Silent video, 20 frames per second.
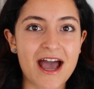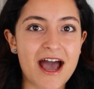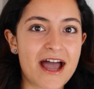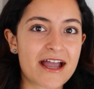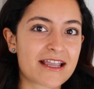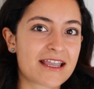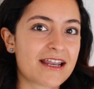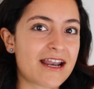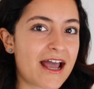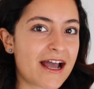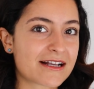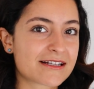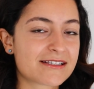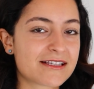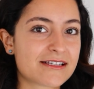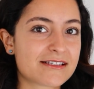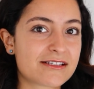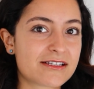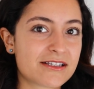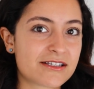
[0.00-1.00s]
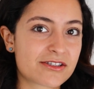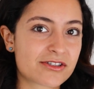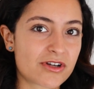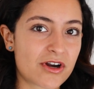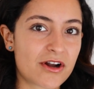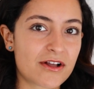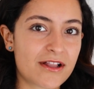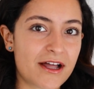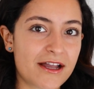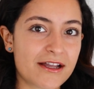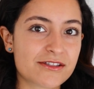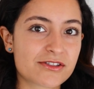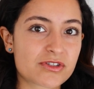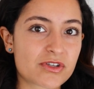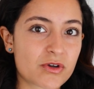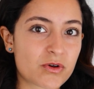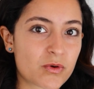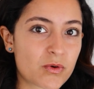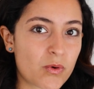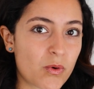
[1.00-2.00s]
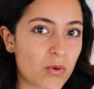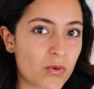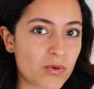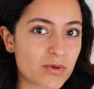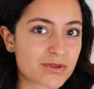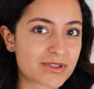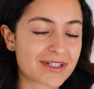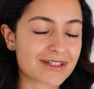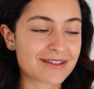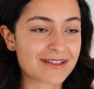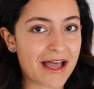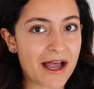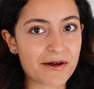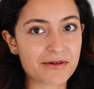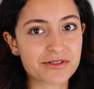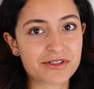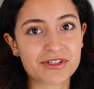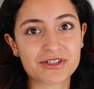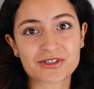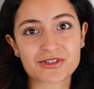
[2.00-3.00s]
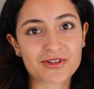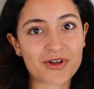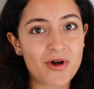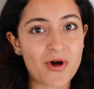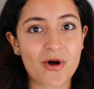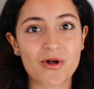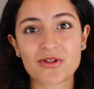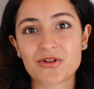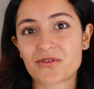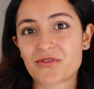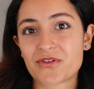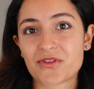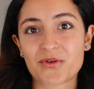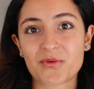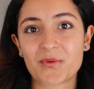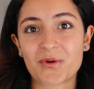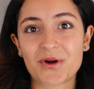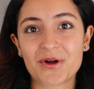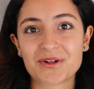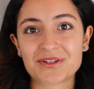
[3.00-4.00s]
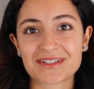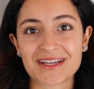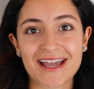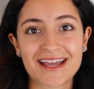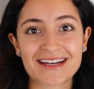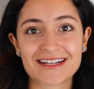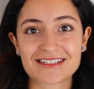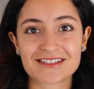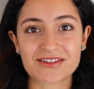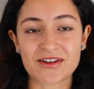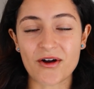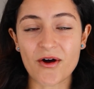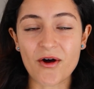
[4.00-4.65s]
I get access to Star Alliance Gold lounges all over the world. And it's